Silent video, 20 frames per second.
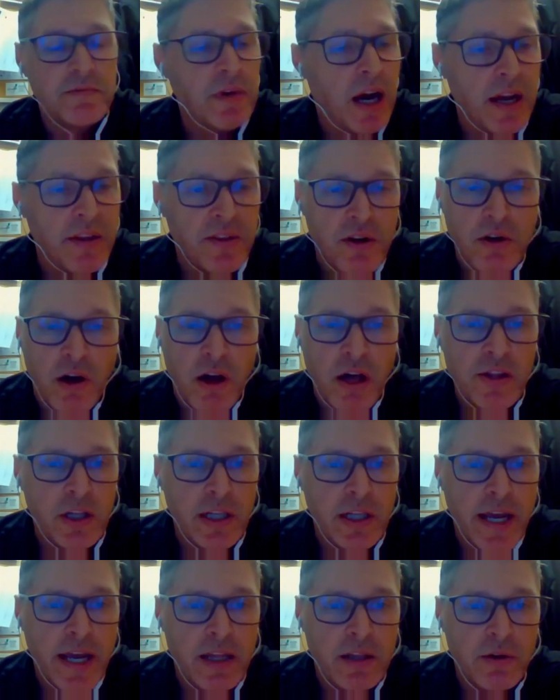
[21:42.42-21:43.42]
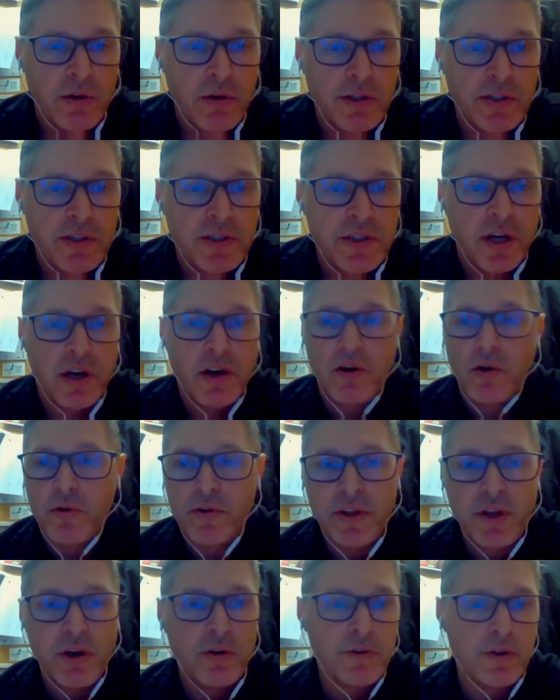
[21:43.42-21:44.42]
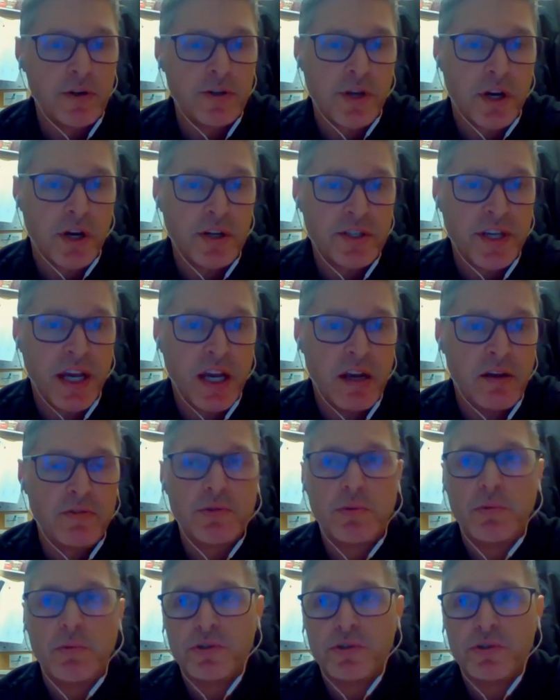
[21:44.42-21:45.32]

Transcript: either call the landlords or the owners ourselves.